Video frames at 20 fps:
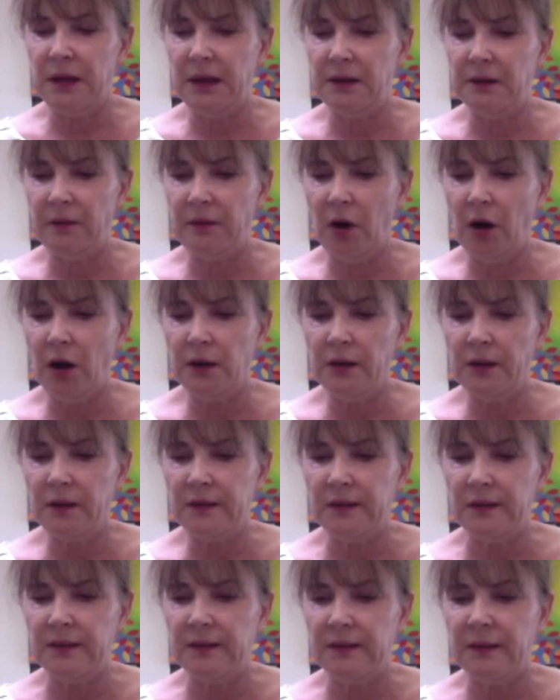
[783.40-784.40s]
of
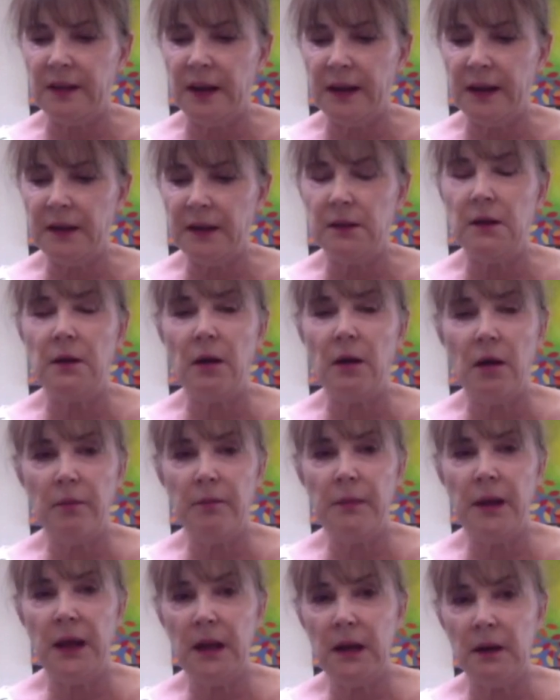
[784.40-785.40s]
artists, it's like they're all
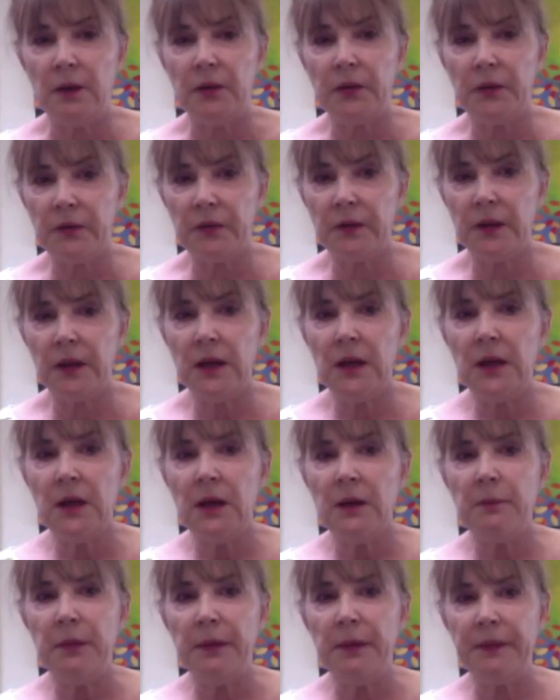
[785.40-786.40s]
males.
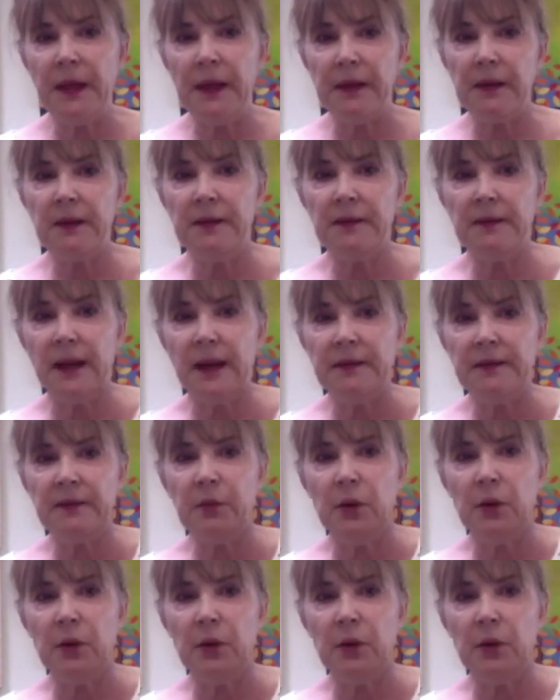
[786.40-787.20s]
Because that's what